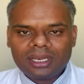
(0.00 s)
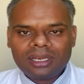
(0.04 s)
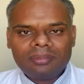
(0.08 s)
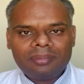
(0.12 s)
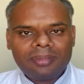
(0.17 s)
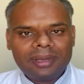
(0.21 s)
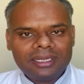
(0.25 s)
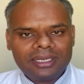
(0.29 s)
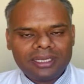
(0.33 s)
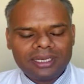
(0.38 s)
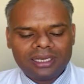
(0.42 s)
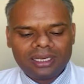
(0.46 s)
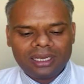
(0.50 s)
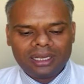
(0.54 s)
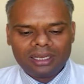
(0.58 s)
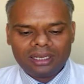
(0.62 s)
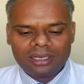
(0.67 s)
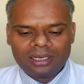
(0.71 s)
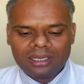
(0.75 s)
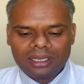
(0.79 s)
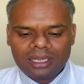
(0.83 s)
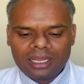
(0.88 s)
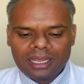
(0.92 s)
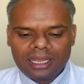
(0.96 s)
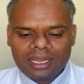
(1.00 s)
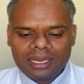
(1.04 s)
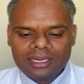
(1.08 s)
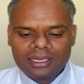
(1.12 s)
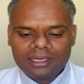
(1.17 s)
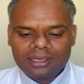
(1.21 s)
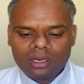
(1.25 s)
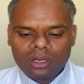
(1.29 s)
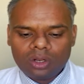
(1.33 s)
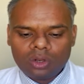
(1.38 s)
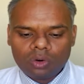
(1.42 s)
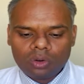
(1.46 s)
material
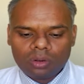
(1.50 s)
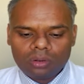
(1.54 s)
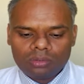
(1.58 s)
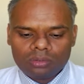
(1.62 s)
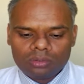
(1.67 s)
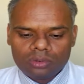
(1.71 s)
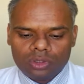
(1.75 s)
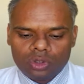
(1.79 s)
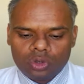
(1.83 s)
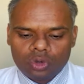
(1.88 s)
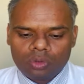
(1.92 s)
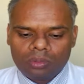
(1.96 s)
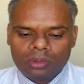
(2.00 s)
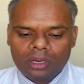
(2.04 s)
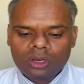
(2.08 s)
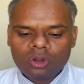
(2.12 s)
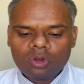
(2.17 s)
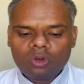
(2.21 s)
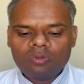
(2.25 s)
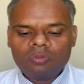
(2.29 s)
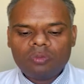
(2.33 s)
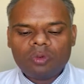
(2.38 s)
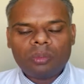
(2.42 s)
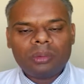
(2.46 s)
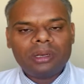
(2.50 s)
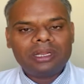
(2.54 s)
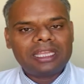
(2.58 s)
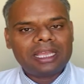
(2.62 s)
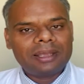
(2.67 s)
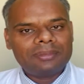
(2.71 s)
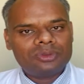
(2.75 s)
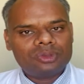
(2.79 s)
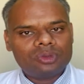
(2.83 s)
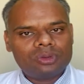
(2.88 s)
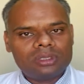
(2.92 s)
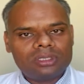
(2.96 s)
and lumen of Bowman
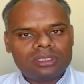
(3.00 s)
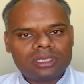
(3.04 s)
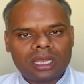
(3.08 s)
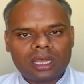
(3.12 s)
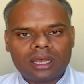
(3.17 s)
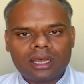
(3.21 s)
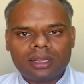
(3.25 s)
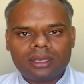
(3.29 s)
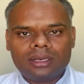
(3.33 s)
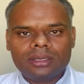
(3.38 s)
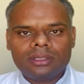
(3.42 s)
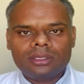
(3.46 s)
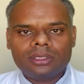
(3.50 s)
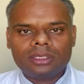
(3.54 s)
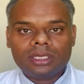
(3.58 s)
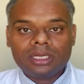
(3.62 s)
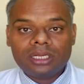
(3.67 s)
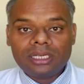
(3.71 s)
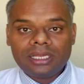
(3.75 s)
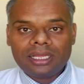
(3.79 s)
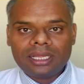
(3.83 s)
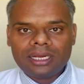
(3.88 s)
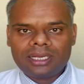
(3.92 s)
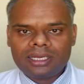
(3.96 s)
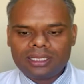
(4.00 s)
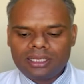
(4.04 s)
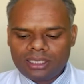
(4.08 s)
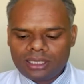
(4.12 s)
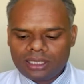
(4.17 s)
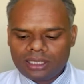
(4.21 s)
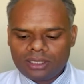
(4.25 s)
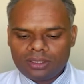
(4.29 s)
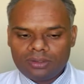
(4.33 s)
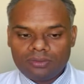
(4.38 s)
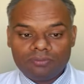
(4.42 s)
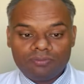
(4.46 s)
capsules are
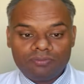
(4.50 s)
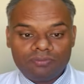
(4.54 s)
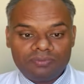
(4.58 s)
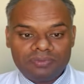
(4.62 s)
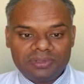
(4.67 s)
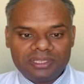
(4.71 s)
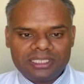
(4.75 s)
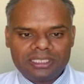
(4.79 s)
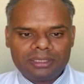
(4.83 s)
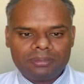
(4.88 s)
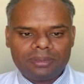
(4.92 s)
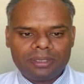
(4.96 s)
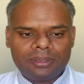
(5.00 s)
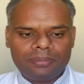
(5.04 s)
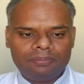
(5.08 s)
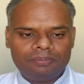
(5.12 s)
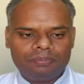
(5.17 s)
clearly visible.